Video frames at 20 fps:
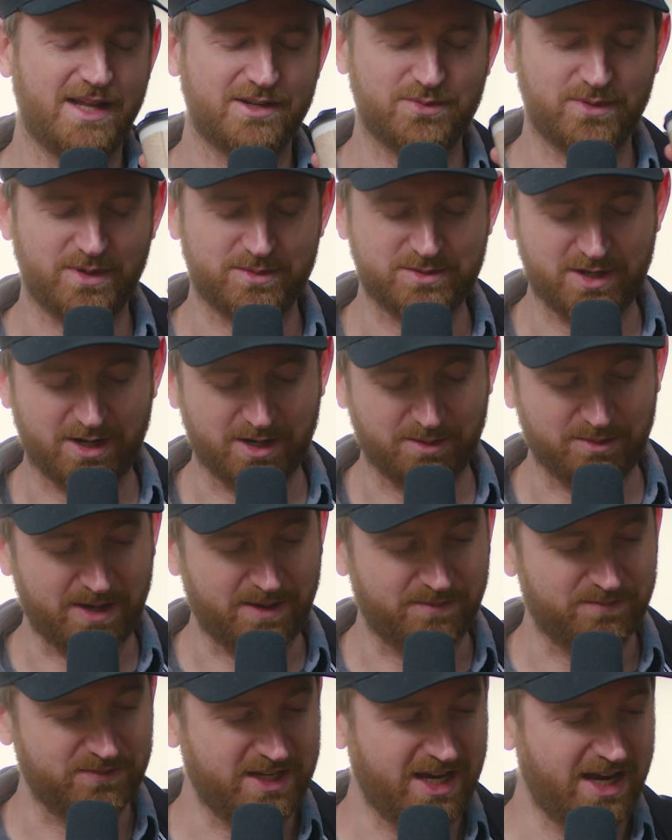that's what I'm talking
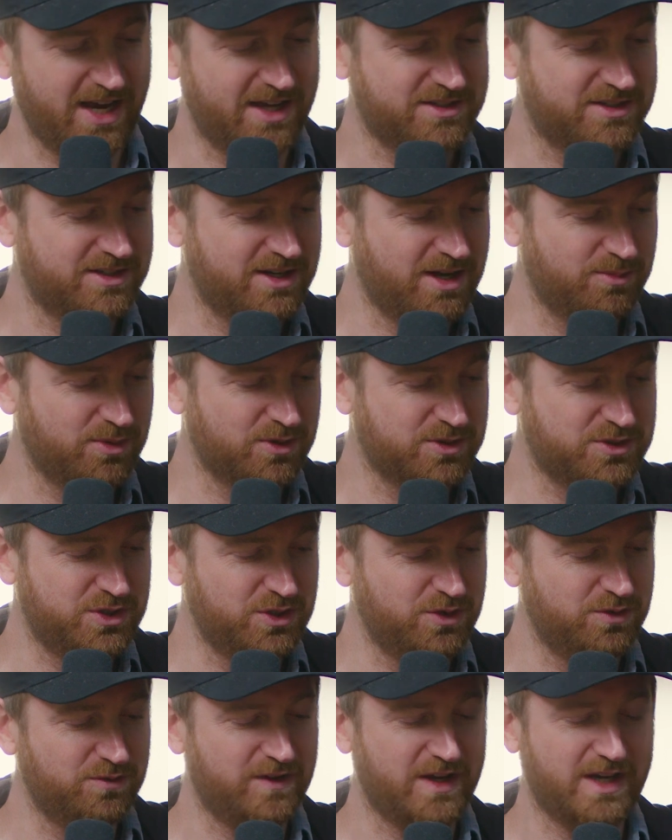about. Yes, number
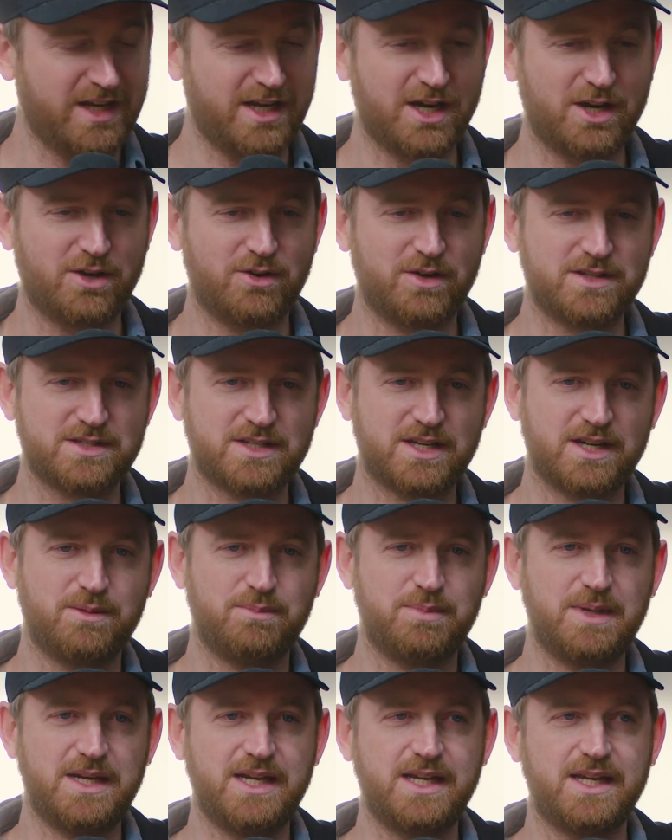2 video is going
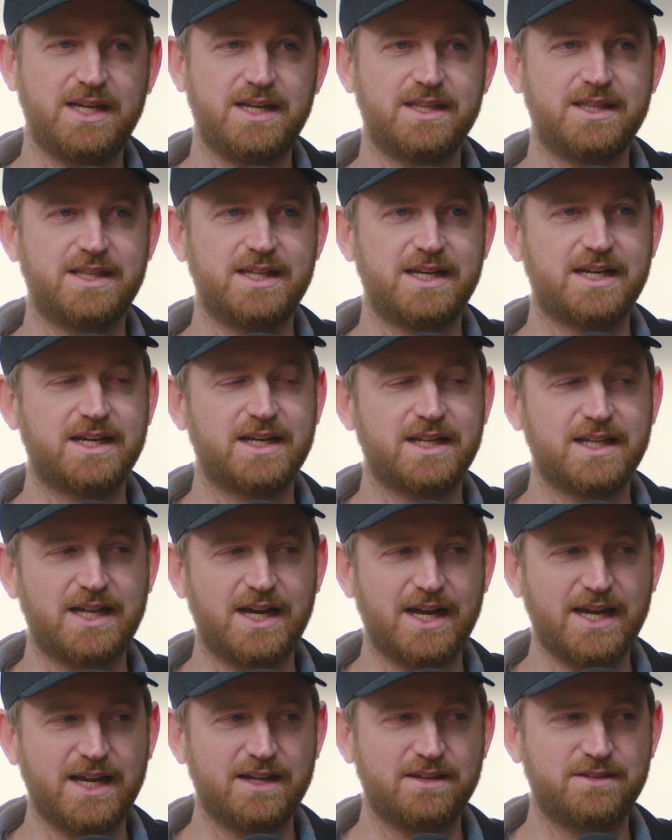to be the
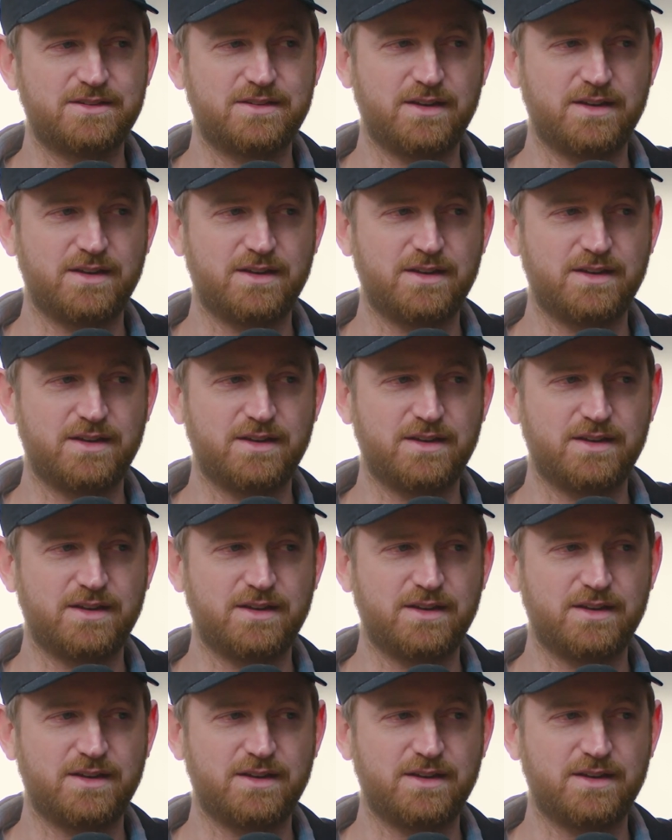client